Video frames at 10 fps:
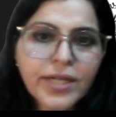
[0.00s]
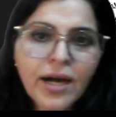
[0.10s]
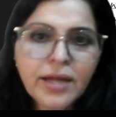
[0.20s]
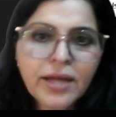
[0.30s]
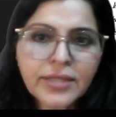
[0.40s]

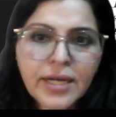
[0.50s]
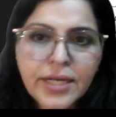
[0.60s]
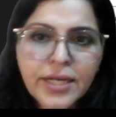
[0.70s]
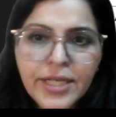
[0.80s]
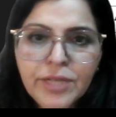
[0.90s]
are the
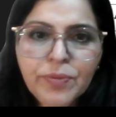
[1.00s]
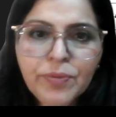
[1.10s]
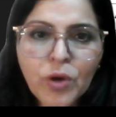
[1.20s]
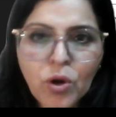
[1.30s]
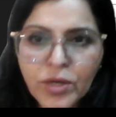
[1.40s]
D
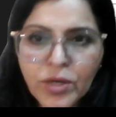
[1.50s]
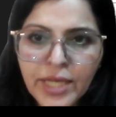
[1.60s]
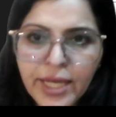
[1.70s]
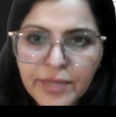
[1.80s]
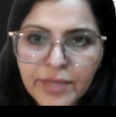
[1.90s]
block
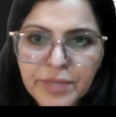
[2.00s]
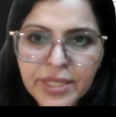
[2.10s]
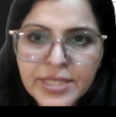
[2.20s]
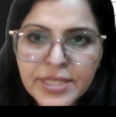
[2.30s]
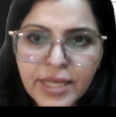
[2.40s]

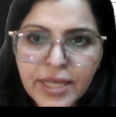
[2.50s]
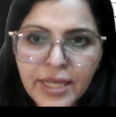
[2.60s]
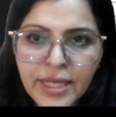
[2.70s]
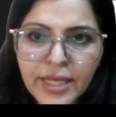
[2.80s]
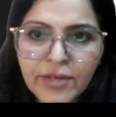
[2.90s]
elements
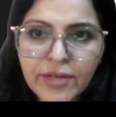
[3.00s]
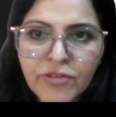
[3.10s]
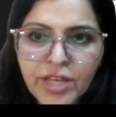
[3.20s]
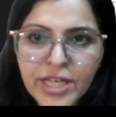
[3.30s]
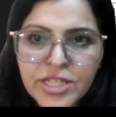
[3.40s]
in
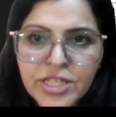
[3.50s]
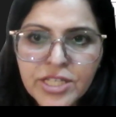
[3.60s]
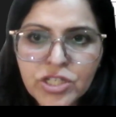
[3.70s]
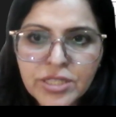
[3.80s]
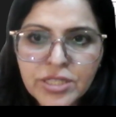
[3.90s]

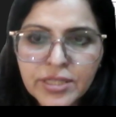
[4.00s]
which